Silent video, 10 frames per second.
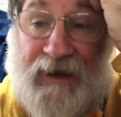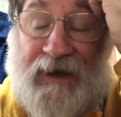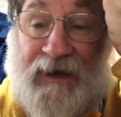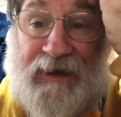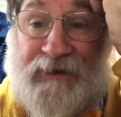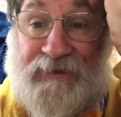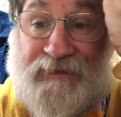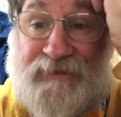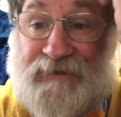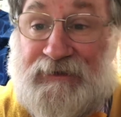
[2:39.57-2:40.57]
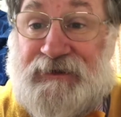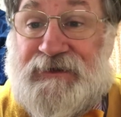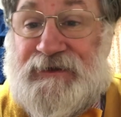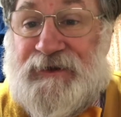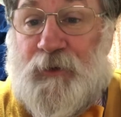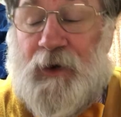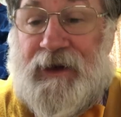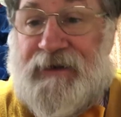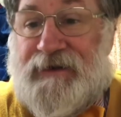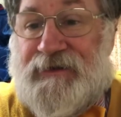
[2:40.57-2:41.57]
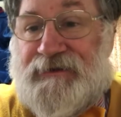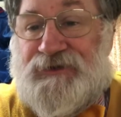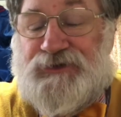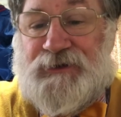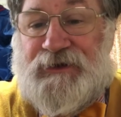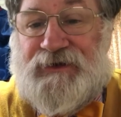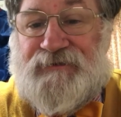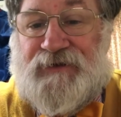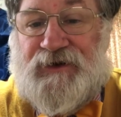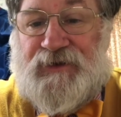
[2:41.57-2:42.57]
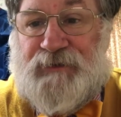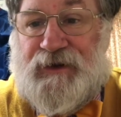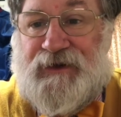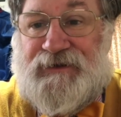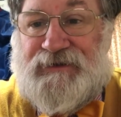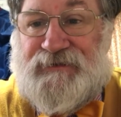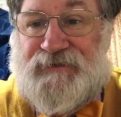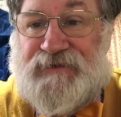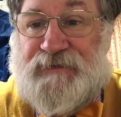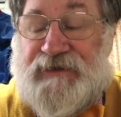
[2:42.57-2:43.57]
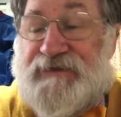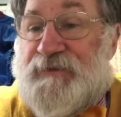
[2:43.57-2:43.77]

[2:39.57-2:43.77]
and why he had joined the Wagner Brigade in the first place.